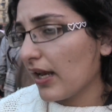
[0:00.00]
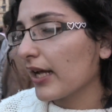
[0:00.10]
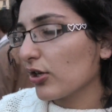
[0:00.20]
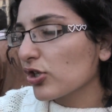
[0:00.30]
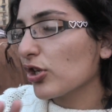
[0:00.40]

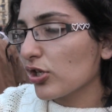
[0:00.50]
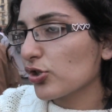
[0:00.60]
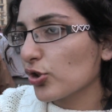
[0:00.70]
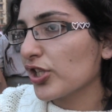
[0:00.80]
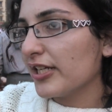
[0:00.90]
Like
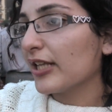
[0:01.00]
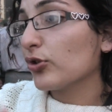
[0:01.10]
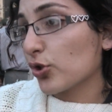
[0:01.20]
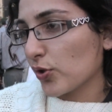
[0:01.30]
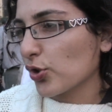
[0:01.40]
social
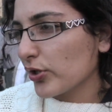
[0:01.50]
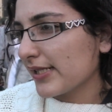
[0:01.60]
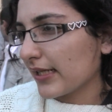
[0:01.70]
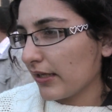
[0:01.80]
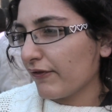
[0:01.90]
networks was
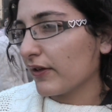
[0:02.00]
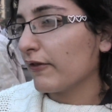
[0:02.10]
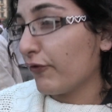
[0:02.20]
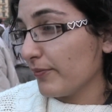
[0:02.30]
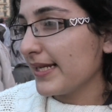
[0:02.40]
only
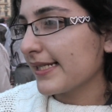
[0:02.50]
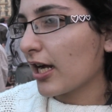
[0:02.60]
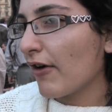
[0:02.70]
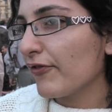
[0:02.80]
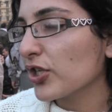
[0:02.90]
significant for
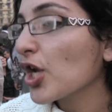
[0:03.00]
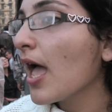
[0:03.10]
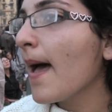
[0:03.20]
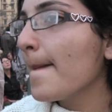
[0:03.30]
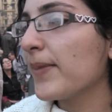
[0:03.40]
media coverage,
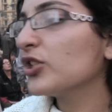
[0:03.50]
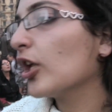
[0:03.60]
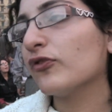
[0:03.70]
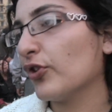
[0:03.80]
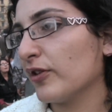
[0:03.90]
but
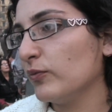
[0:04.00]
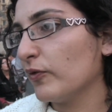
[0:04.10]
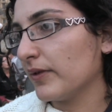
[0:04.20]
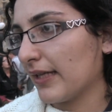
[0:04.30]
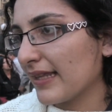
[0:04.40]
not for the
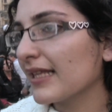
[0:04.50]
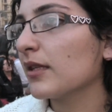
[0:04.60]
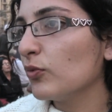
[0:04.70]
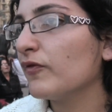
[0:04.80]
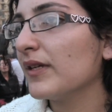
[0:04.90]
movement. I
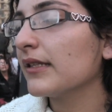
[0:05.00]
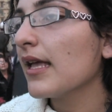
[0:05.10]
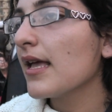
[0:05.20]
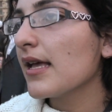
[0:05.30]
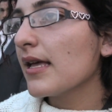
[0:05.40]
think the movement
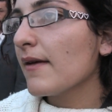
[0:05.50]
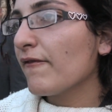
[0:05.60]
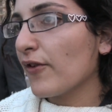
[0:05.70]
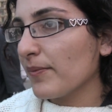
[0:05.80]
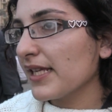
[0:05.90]

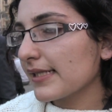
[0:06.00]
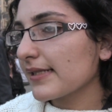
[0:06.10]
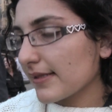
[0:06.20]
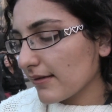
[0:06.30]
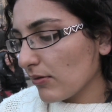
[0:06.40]
from
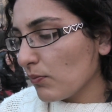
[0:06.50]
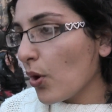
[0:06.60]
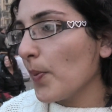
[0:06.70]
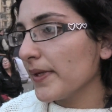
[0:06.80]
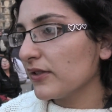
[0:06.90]
this
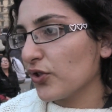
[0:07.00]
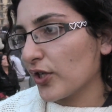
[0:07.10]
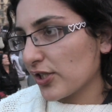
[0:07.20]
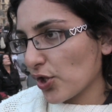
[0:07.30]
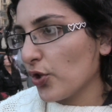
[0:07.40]
moment
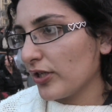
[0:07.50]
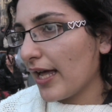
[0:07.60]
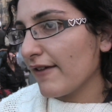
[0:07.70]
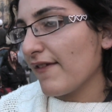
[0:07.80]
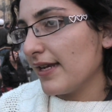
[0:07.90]
took its own
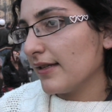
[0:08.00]
life,